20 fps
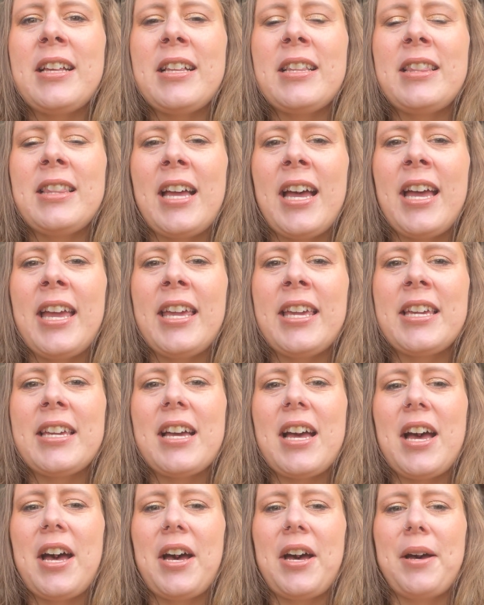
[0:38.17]
like
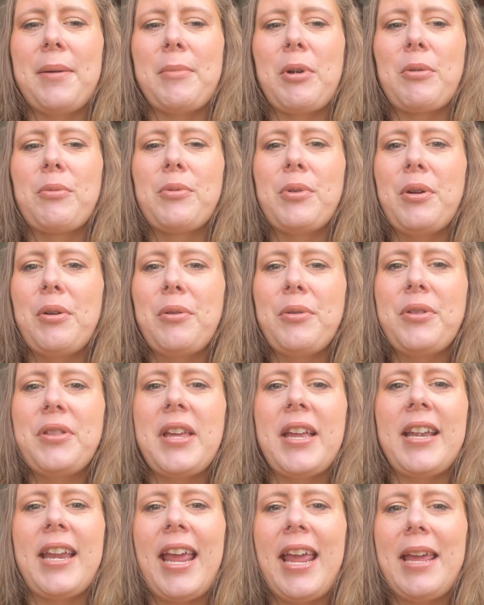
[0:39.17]
Ruth
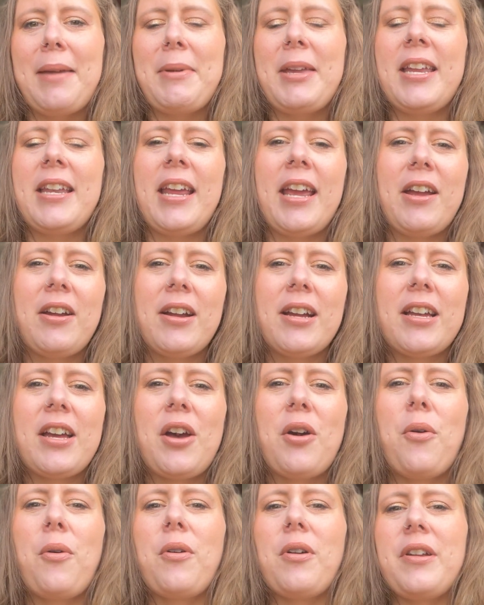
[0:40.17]
and Amy and
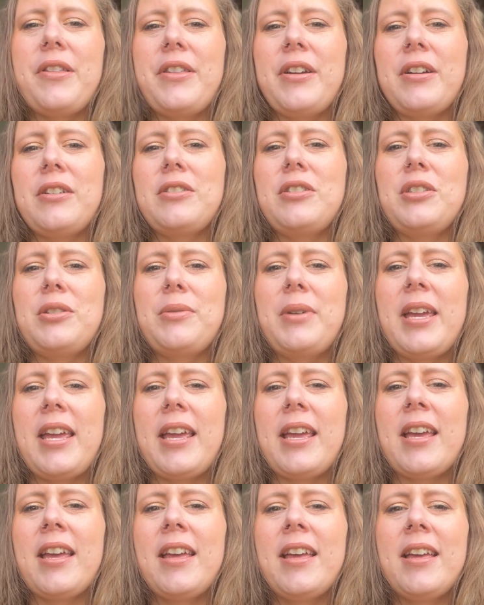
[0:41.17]
Erica, or they're
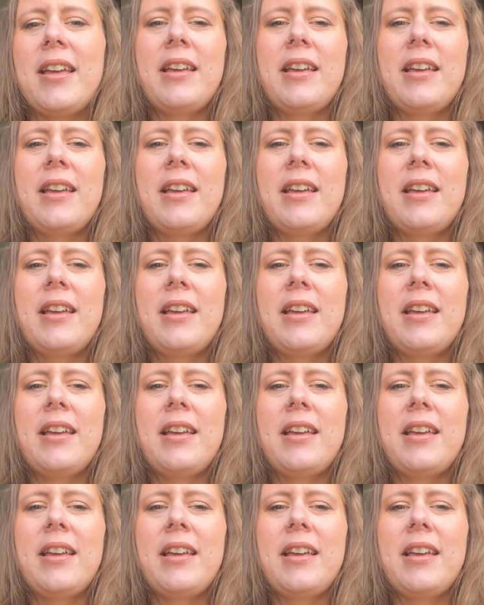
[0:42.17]
doing